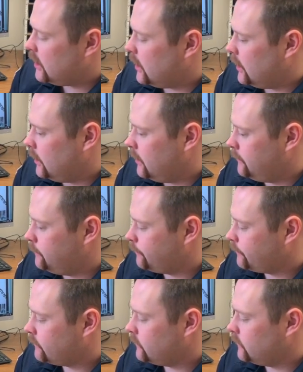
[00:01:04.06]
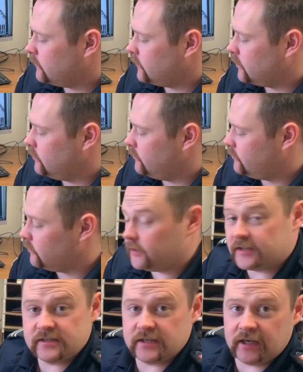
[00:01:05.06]
Um, so
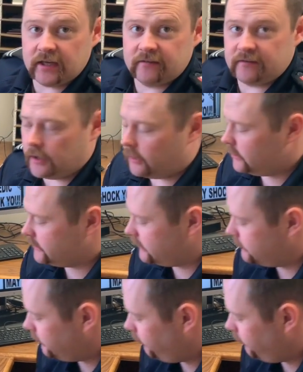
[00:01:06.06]
let's dig in and see how it is.